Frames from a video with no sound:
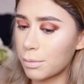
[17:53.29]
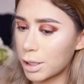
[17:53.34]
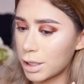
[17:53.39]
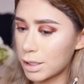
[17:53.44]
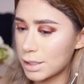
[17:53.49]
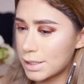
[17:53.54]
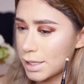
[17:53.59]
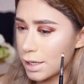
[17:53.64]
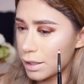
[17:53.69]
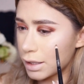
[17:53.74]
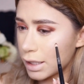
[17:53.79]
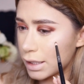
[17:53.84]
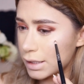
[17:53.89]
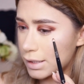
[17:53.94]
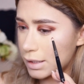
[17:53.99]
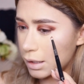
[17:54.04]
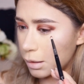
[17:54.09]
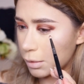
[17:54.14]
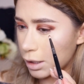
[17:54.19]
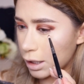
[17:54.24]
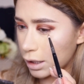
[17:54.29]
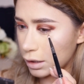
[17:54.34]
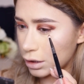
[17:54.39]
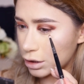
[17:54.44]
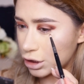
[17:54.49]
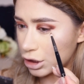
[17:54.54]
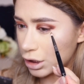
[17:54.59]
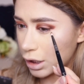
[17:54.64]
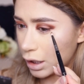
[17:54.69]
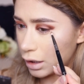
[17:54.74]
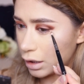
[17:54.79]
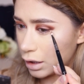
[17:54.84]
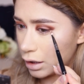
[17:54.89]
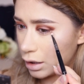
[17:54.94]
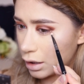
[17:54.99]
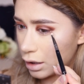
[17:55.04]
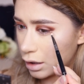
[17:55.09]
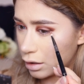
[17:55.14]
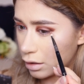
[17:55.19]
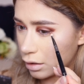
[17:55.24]
I'm gonna take that same color
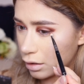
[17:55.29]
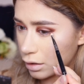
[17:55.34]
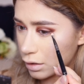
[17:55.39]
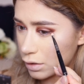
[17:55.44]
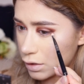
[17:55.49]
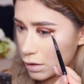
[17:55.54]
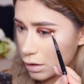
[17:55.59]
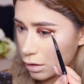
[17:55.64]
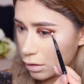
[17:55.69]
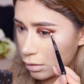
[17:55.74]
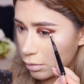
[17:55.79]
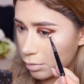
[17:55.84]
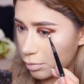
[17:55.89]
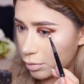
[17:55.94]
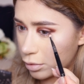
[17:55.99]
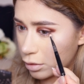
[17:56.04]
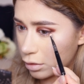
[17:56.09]
Shaded and also